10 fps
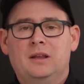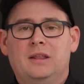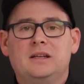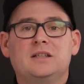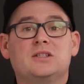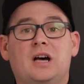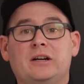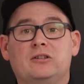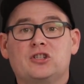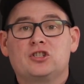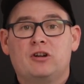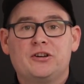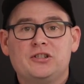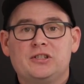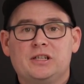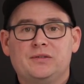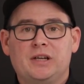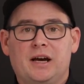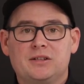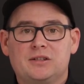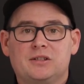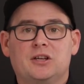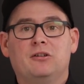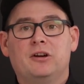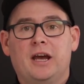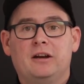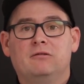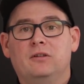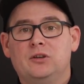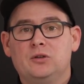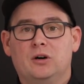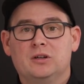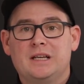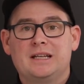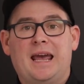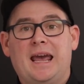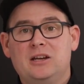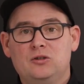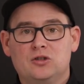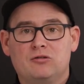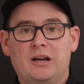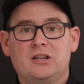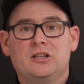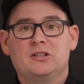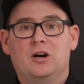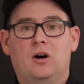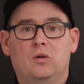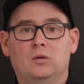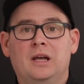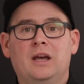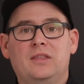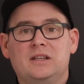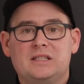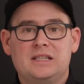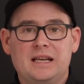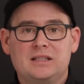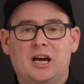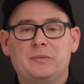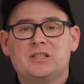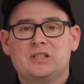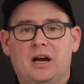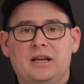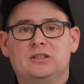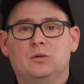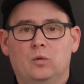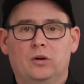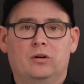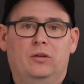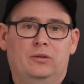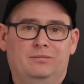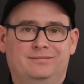Then decide on a structured set of tasks to create and review content and your strategy as a whole, then set time aside to work on it.